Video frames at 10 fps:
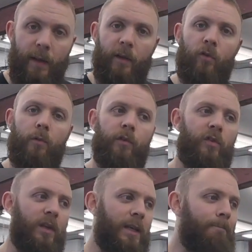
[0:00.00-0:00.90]
Now, that's
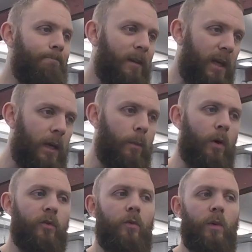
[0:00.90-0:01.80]
obviously the
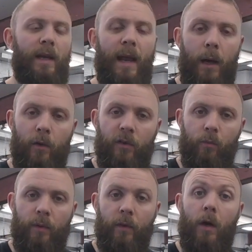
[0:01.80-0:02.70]
gearbox that we
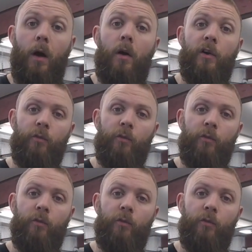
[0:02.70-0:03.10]
inherited with the car.